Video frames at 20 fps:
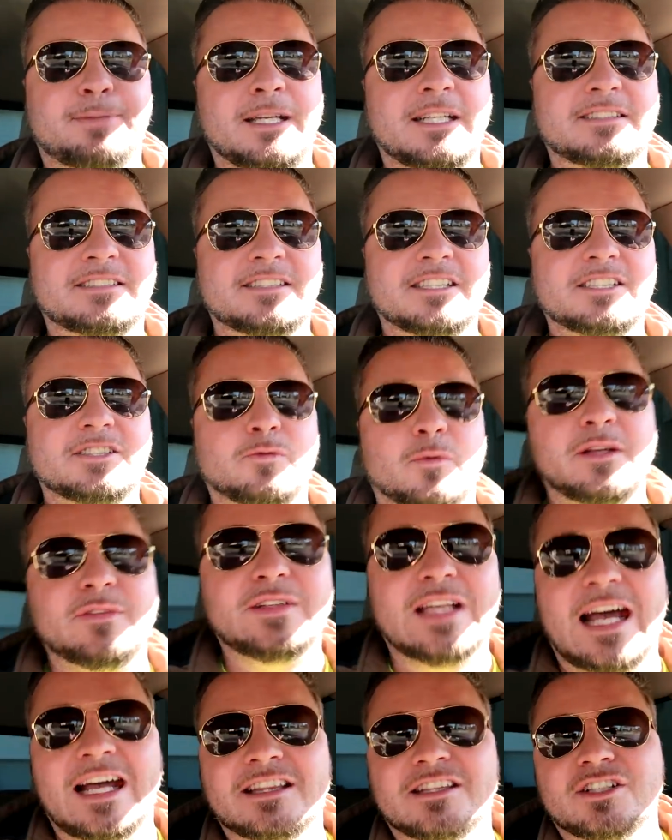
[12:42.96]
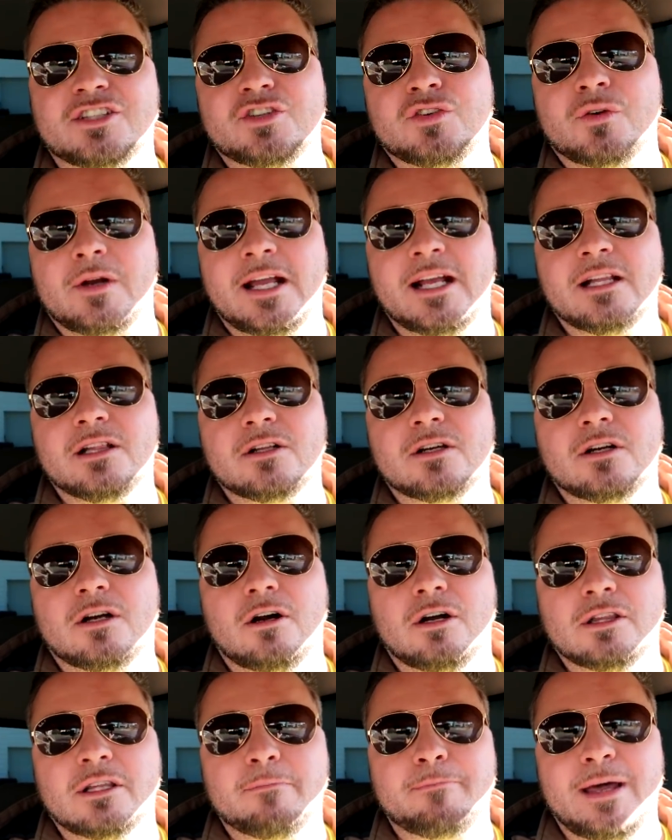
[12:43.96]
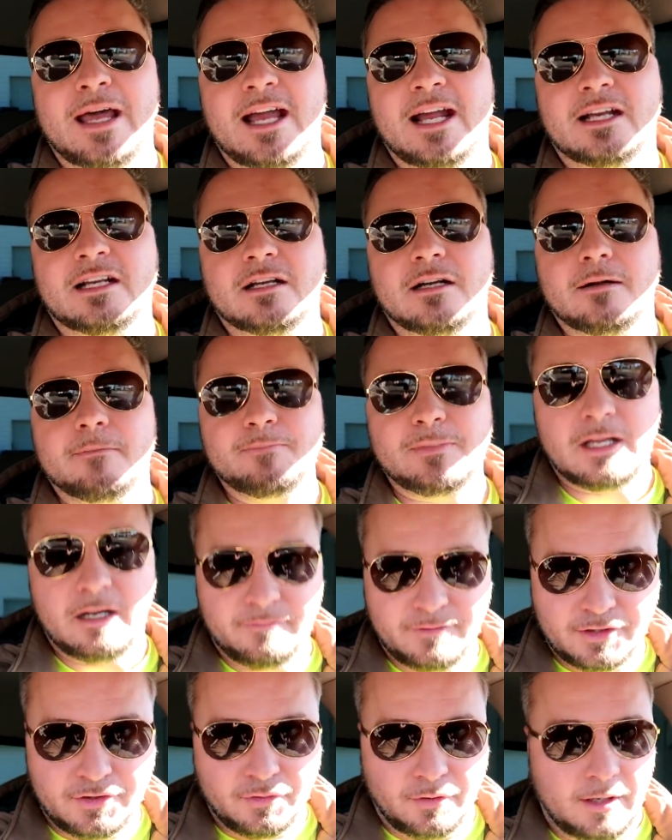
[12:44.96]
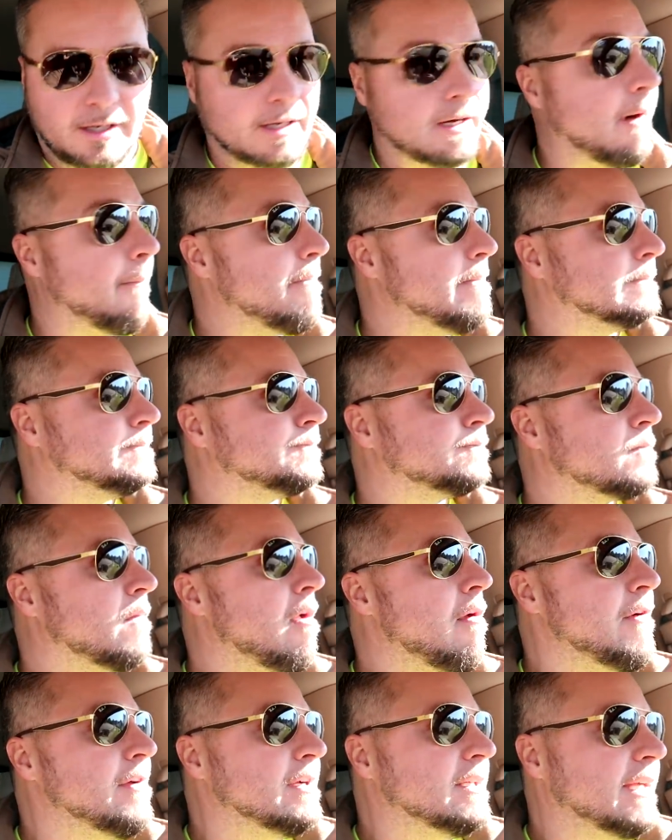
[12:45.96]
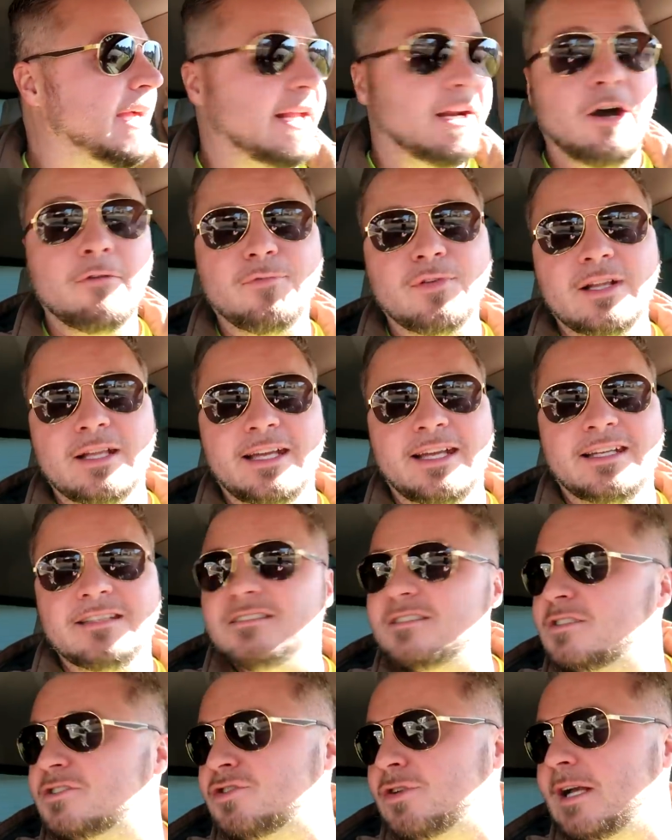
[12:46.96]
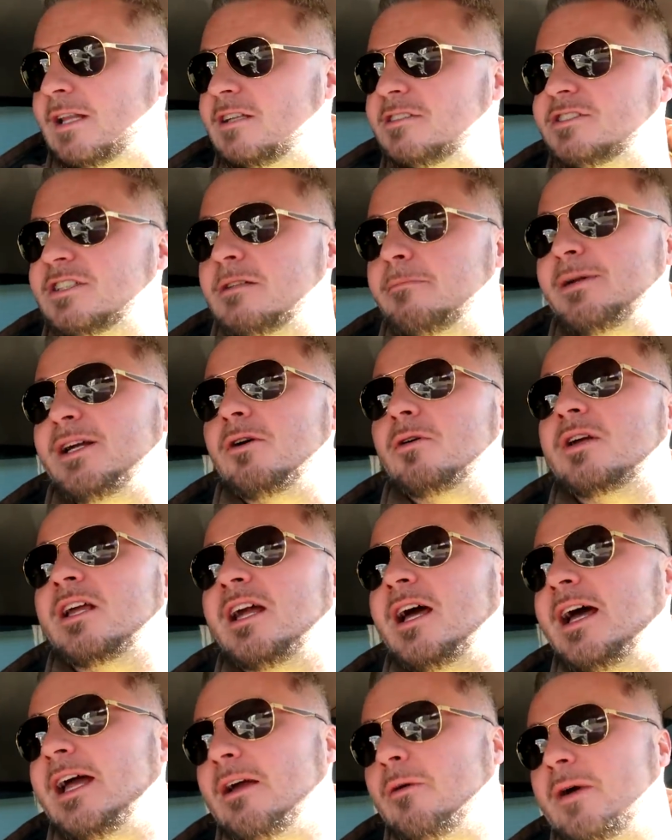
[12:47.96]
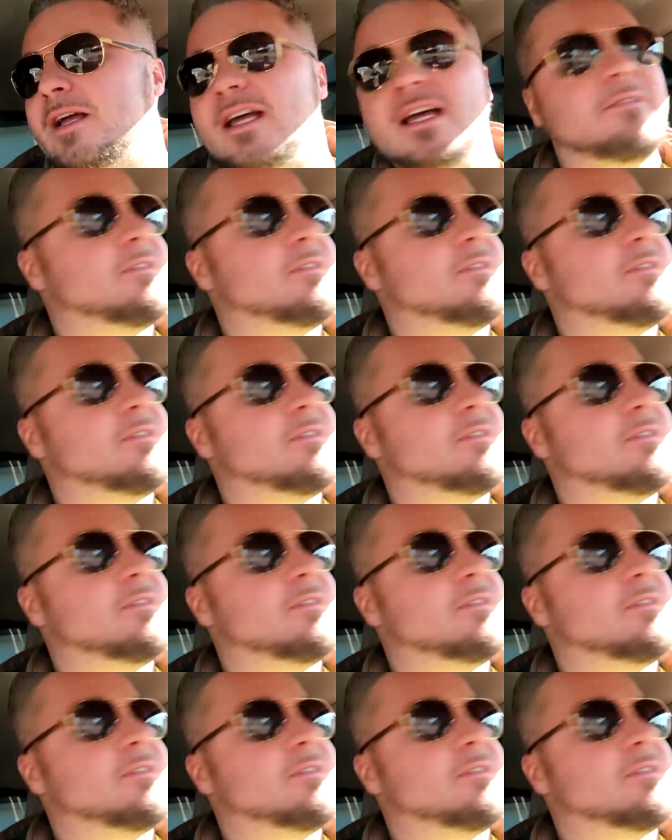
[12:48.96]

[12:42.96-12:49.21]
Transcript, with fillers: pieces. We've got the trailer on the back of the truck, and hopefully the trailer's gonna be okay. We